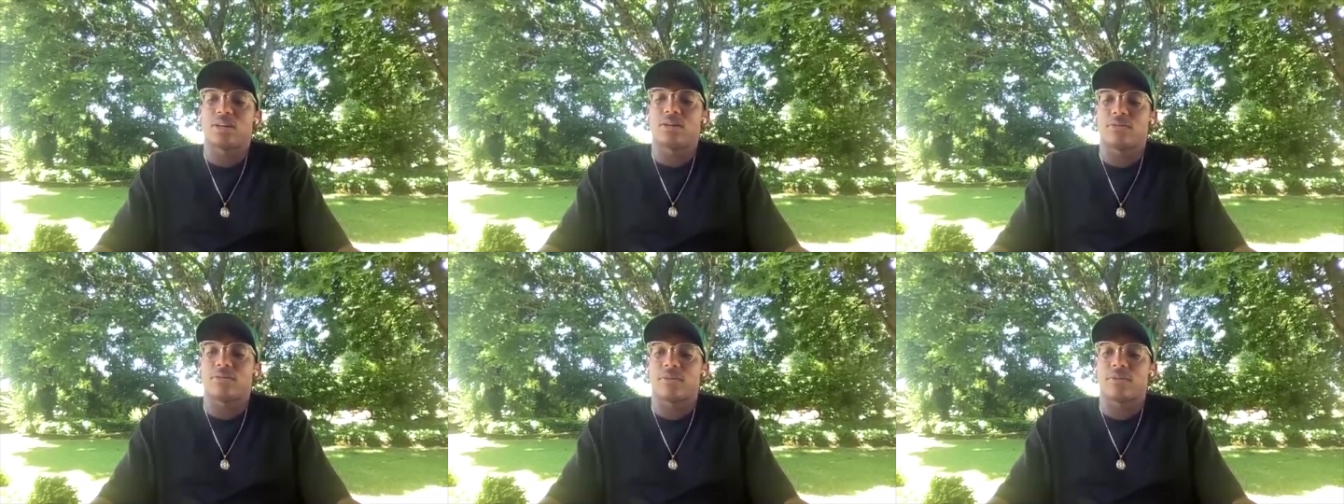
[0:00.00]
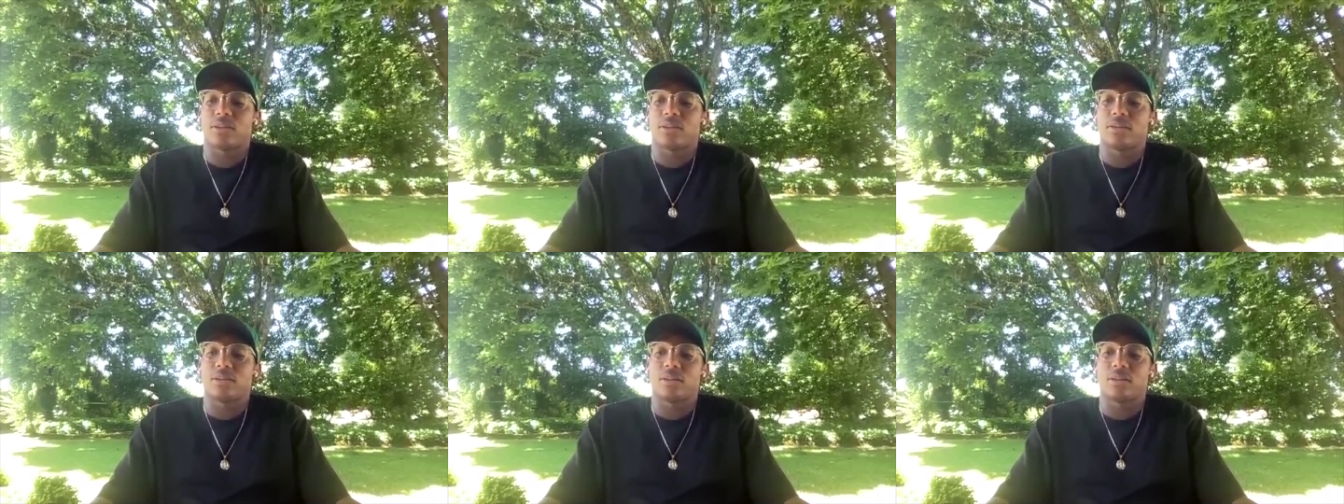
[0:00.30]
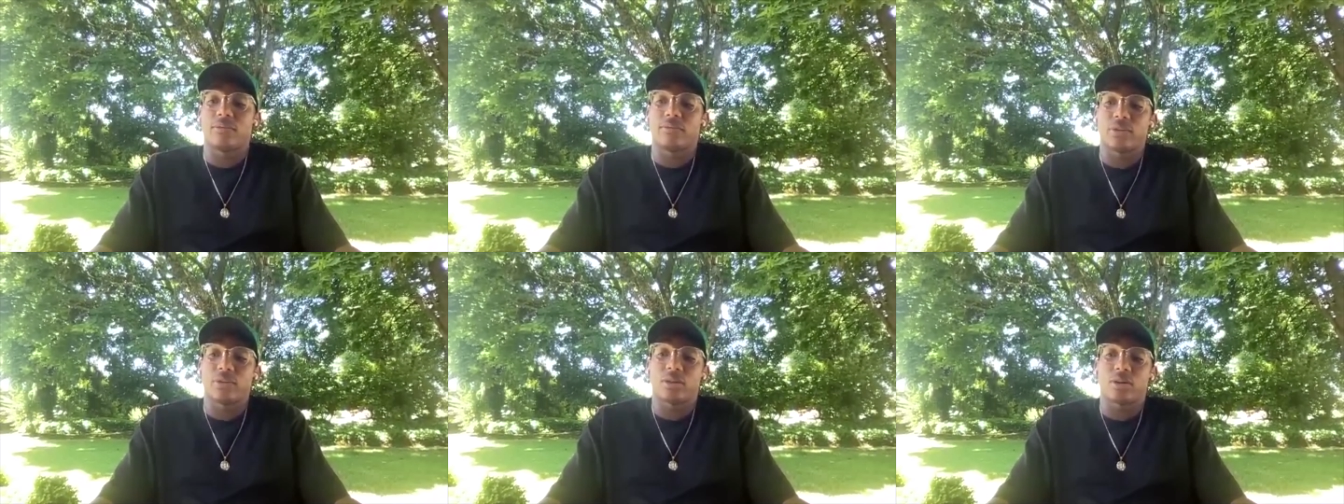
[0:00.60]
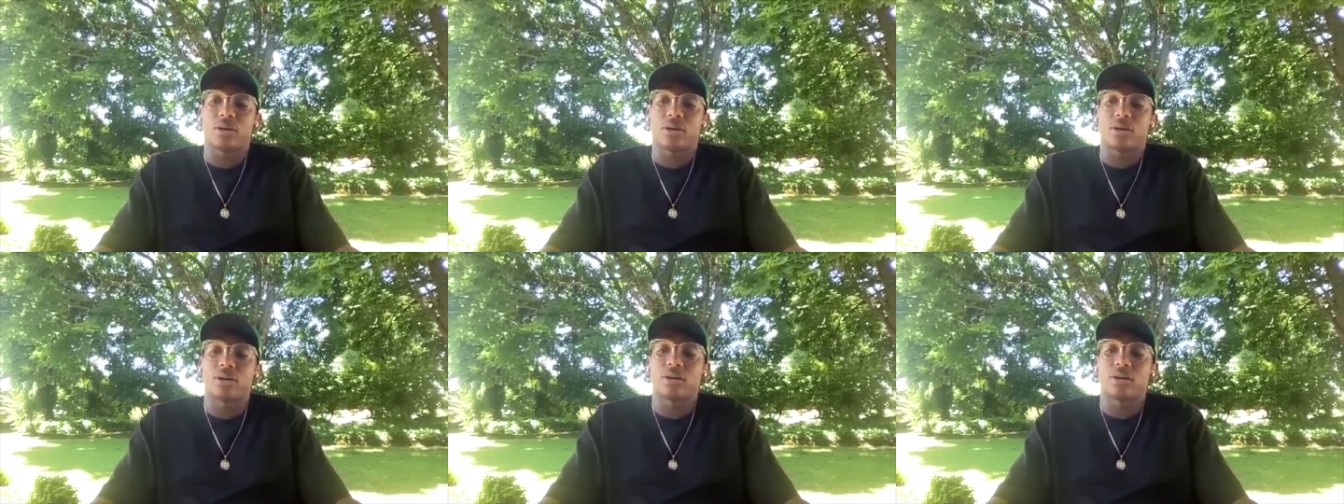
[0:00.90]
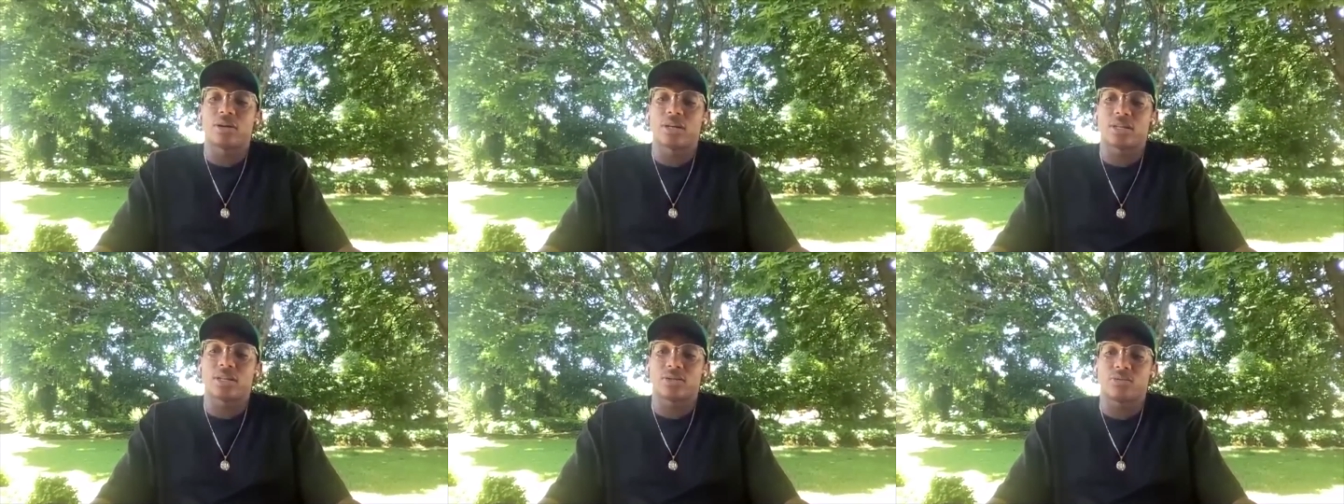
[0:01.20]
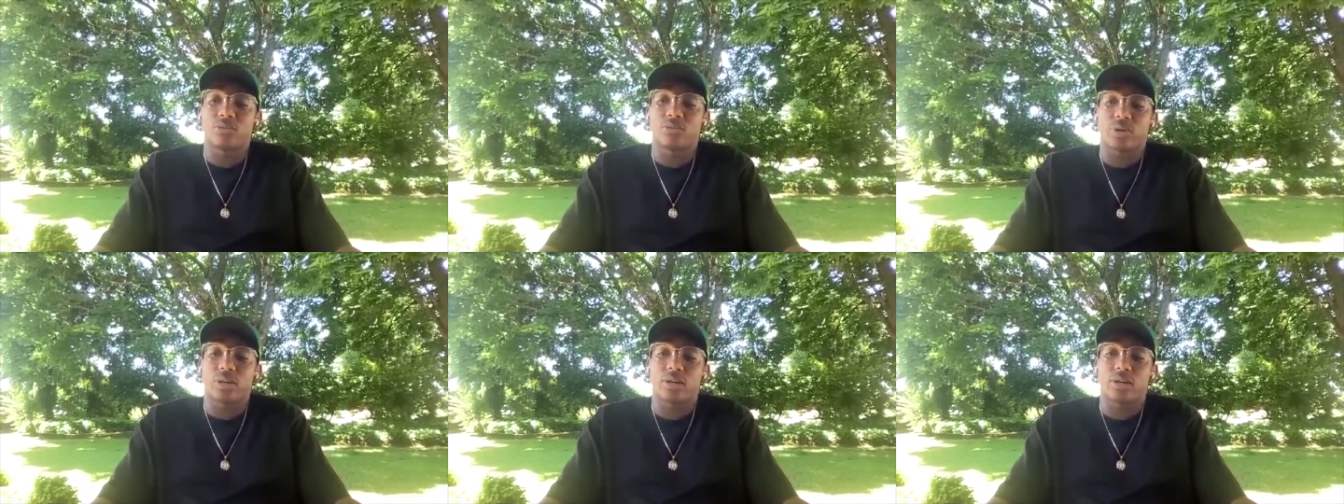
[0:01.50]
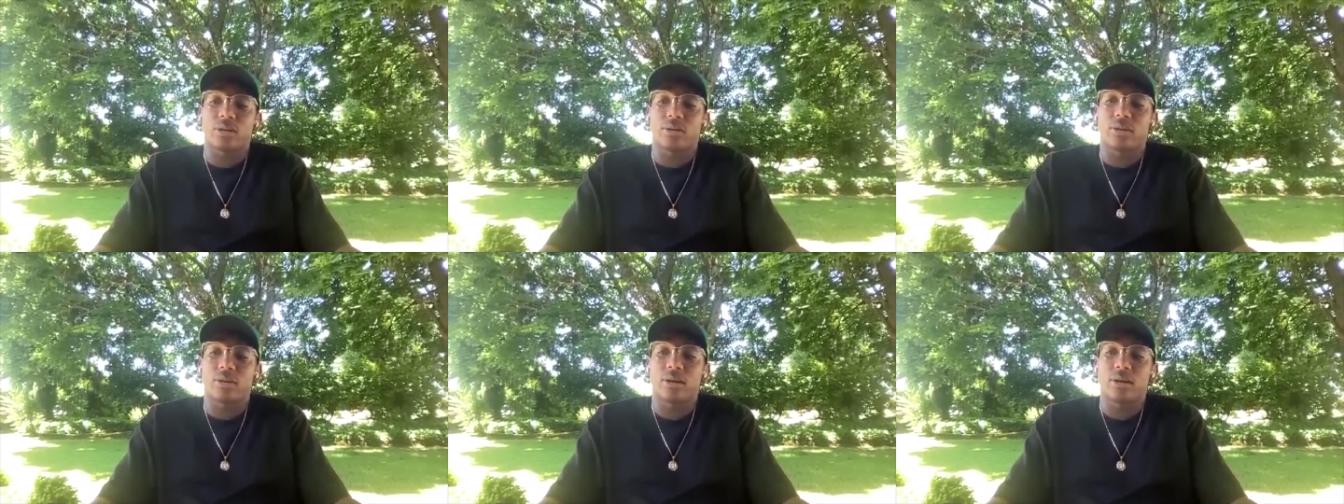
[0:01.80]
and fell in love with art is
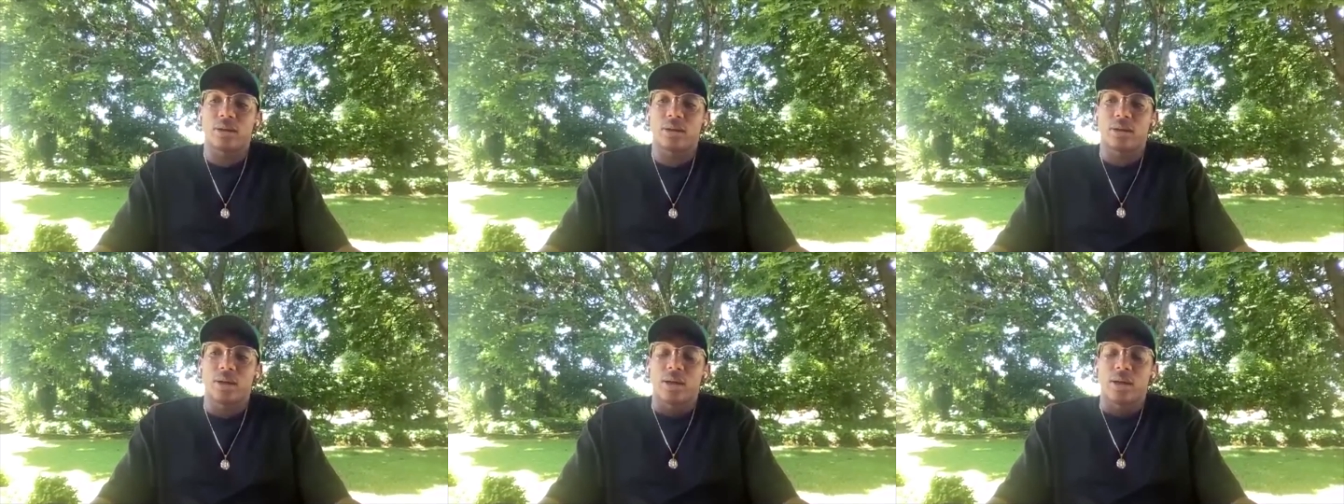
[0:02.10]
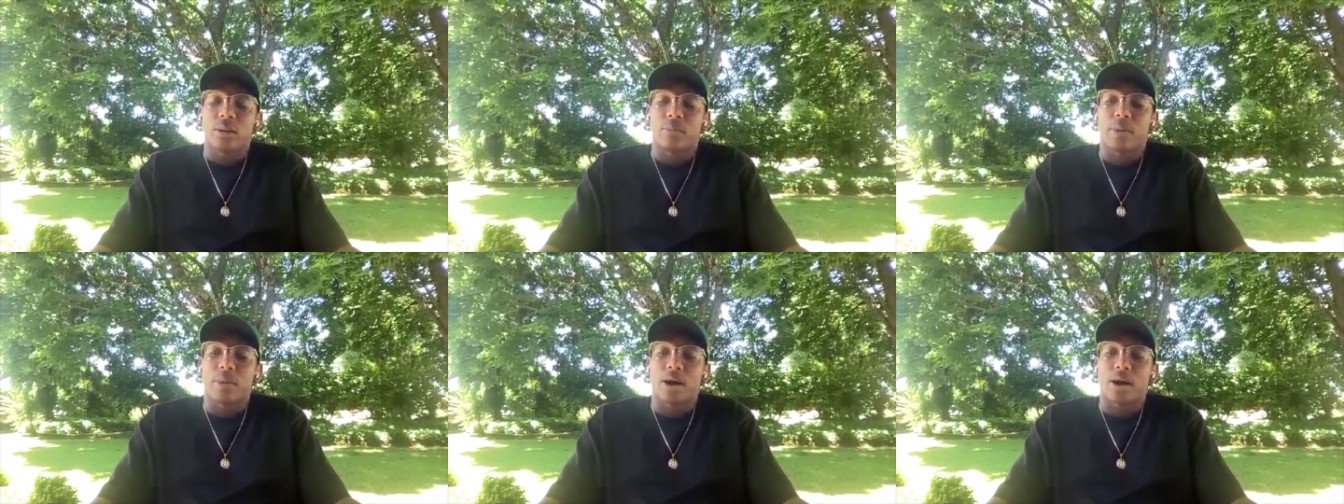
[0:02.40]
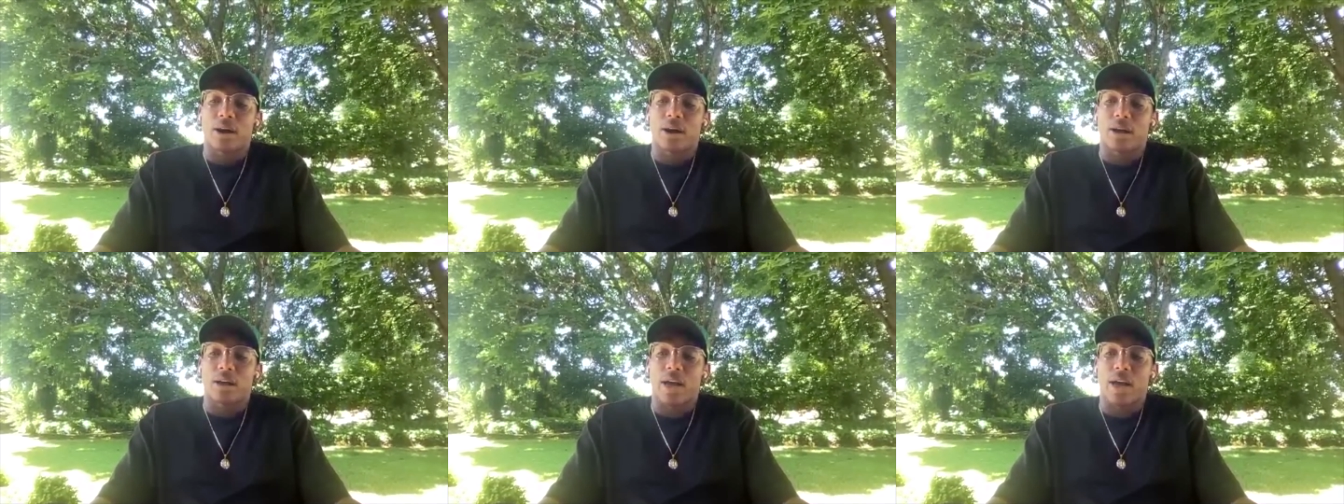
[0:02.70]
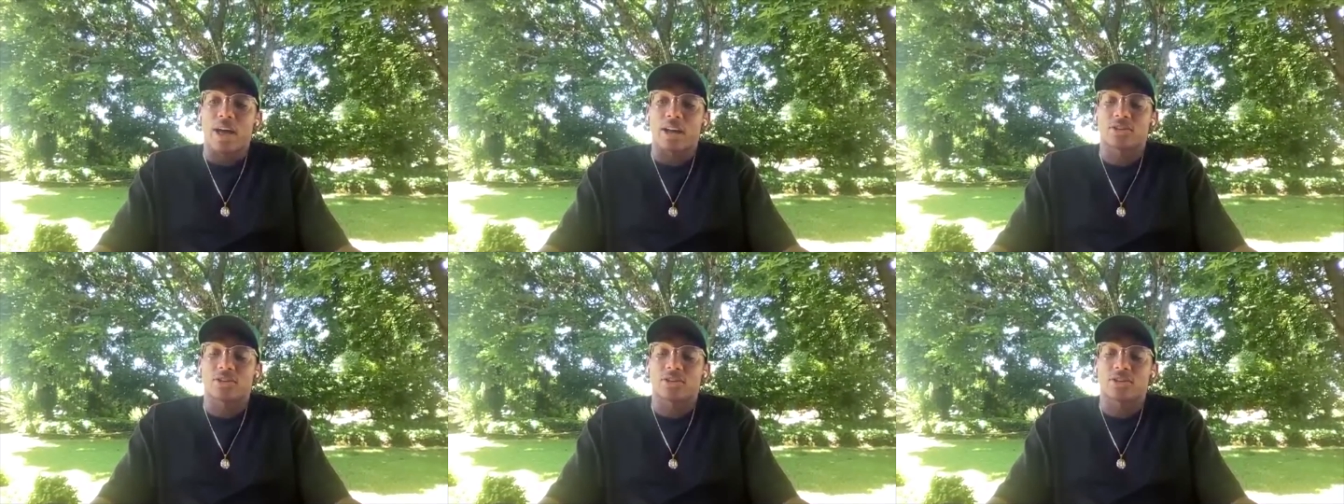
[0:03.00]
when my